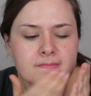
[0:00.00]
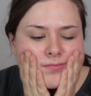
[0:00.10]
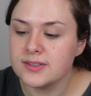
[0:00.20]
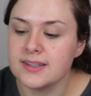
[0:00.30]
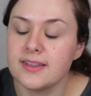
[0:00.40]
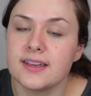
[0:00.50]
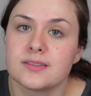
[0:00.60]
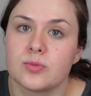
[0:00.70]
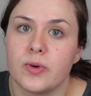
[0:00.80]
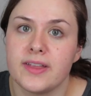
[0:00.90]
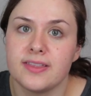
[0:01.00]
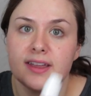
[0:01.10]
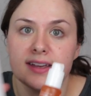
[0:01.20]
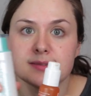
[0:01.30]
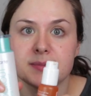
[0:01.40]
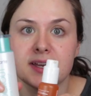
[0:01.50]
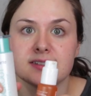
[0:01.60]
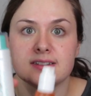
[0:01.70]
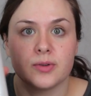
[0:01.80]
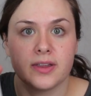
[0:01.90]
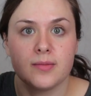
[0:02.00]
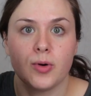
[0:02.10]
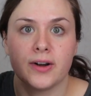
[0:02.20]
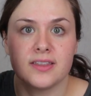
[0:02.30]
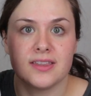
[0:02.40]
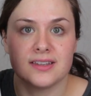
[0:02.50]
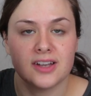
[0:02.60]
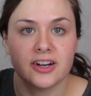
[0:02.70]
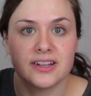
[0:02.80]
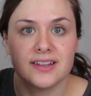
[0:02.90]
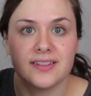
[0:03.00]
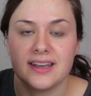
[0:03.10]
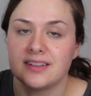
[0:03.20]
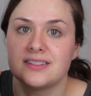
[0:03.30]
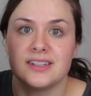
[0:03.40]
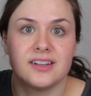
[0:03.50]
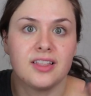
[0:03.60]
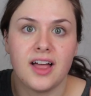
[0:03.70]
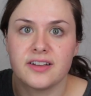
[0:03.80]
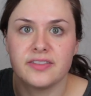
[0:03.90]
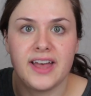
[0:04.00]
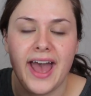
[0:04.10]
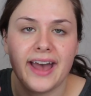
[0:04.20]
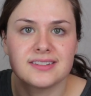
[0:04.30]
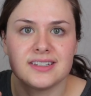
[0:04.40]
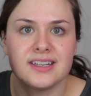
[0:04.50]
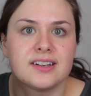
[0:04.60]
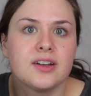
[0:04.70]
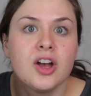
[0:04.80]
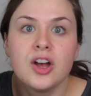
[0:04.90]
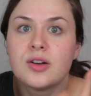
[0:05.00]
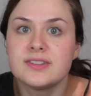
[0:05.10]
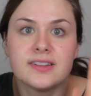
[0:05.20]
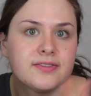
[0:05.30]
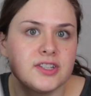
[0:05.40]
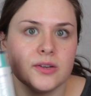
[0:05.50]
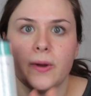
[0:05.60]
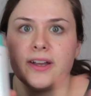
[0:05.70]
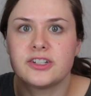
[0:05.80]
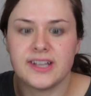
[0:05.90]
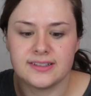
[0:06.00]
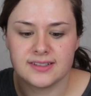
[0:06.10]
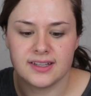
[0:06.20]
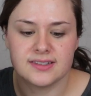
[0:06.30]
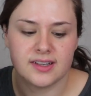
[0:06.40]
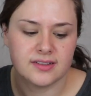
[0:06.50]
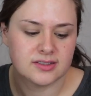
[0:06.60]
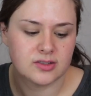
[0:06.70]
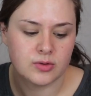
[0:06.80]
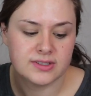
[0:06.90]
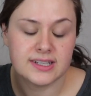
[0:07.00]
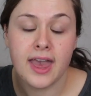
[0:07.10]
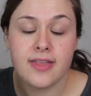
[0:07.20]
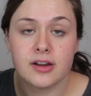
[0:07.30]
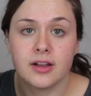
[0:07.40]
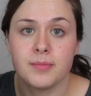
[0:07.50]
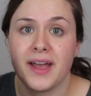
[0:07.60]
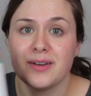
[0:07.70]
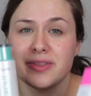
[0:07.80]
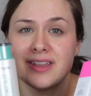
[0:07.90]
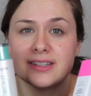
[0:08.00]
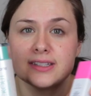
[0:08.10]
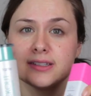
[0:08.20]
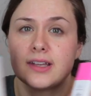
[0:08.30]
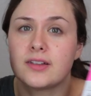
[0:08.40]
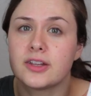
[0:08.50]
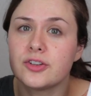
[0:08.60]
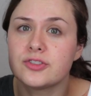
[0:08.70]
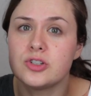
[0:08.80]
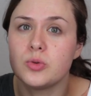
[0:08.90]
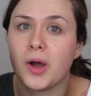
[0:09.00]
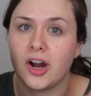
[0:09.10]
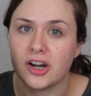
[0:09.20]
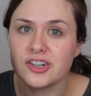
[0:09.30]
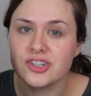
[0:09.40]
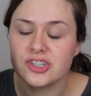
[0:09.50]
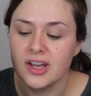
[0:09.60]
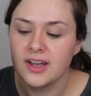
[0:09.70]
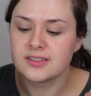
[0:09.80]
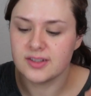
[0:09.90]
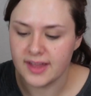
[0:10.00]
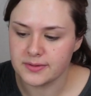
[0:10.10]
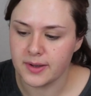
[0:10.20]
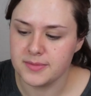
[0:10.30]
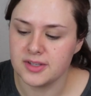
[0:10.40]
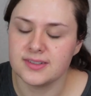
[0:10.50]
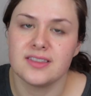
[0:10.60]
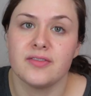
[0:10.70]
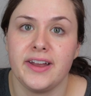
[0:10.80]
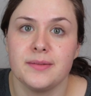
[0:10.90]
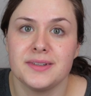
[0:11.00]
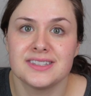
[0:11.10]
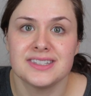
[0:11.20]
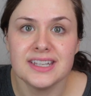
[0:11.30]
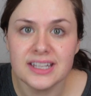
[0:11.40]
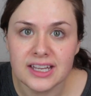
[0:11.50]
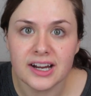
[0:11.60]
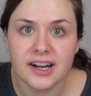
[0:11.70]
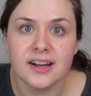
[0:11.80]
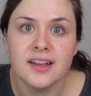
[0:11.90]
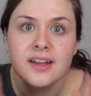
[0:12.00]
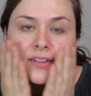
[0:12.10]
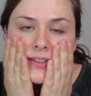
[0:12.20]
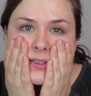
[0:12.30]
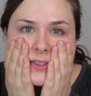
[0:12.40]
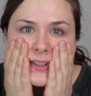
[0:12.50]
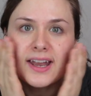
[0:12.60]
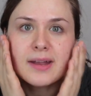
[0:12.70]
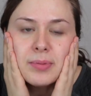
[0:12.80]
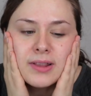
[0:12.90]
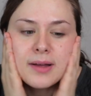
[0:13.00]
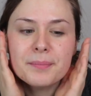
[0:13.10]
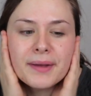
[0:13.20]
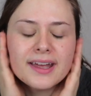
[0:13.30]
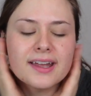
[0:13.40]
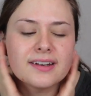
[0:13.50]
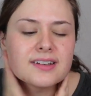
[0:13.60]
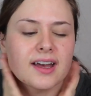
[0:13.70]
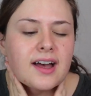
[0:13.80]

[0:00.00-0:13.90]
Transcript: Using this with this because it's really important. This already like did a lot of the acid lifting away your dead skin cells. So together, combined with this, it's a little too harsh. So that's why I'm using the vitamin C here, just to kind of plump and